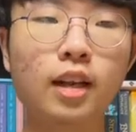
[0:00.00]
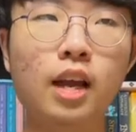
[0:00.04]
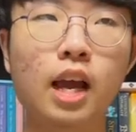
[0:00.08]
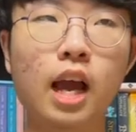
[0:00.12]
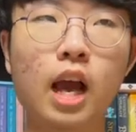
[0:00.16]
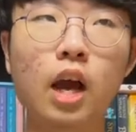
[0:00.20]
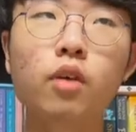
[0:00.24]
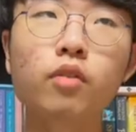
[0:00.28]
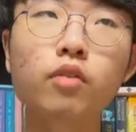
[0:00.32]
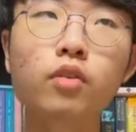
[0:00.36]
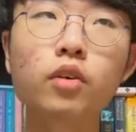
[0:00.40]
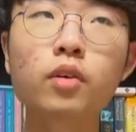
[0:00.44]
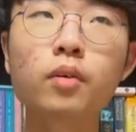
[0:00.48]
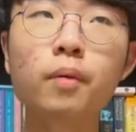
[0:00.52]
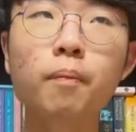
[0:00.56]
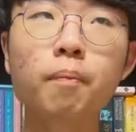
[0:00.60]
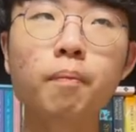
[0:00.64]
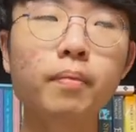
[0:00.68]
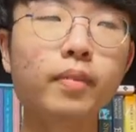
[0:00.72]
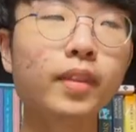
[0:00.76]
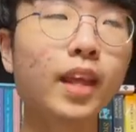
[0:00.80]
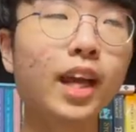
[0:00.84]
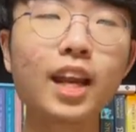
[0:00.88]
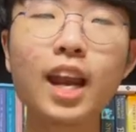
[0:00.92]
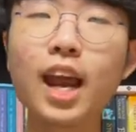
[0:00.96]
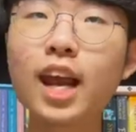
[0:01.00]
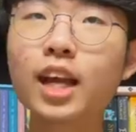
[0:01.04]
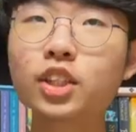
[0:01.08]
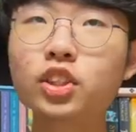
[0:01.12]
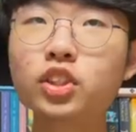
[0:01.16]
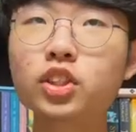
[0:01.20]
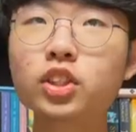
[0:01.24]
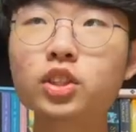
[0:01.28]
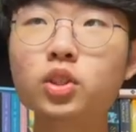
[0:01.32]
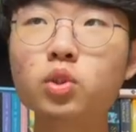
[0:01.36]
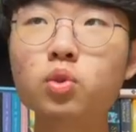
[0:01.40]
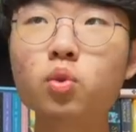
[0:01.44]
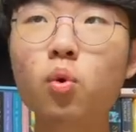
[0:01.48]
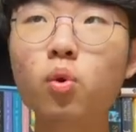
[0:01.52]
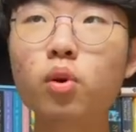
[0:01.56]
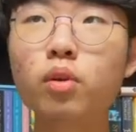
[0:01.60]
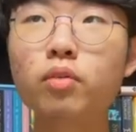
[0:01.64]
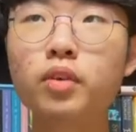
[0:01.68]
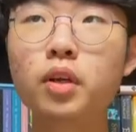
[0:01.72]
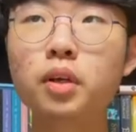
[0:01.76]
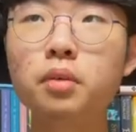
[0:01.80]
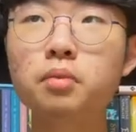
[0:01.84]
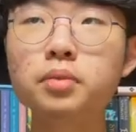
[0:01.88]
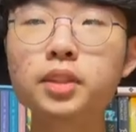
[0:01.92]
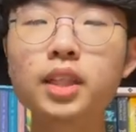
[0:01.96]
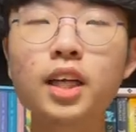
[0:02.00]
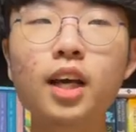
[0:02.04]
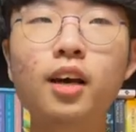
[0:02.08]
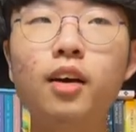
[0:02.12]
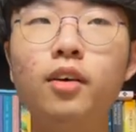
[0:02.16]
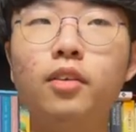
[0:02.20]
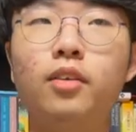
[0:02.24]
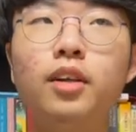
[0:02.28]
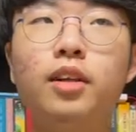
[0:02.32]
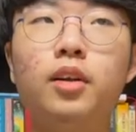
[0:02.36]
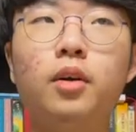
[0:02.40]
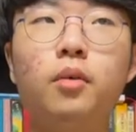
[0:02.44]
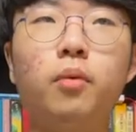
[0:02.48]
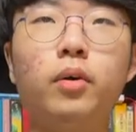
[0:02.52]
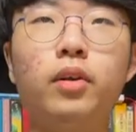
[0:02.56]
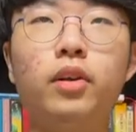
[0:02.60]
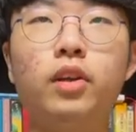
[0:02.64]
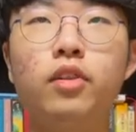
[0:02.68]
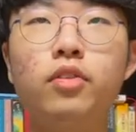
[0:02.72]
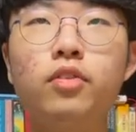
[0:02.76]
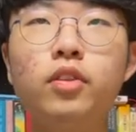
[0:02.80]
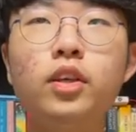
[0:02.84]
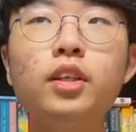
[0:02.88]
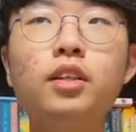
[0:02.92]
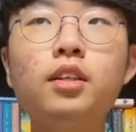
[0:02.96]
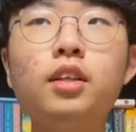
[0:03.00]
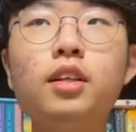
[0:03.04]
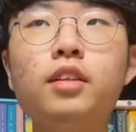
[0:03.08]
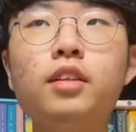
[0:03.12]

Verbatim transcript: However, that actually sort of comes out when Athena